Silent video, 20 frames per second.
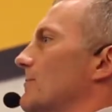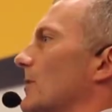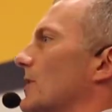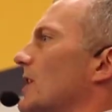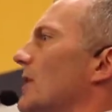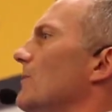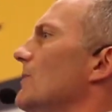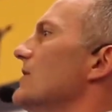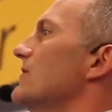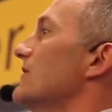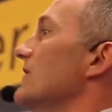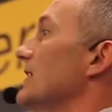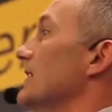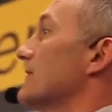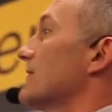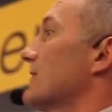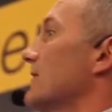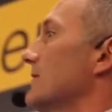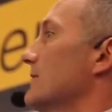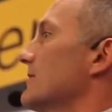but can we see
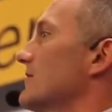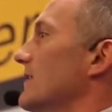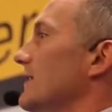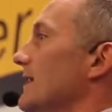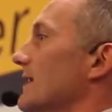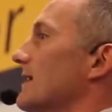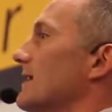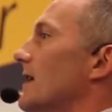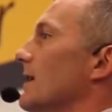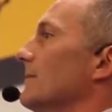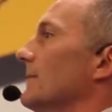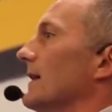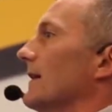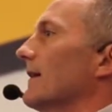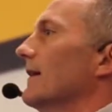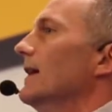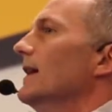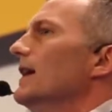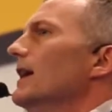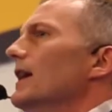it coming?